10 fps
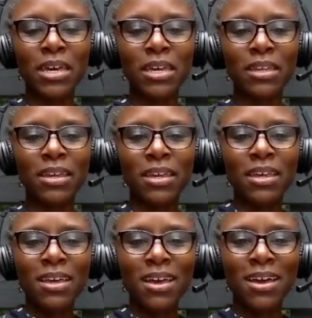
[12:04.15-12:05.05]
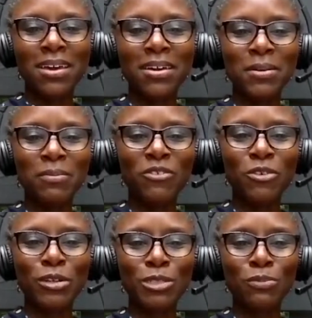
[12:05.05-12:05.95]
And I, of course,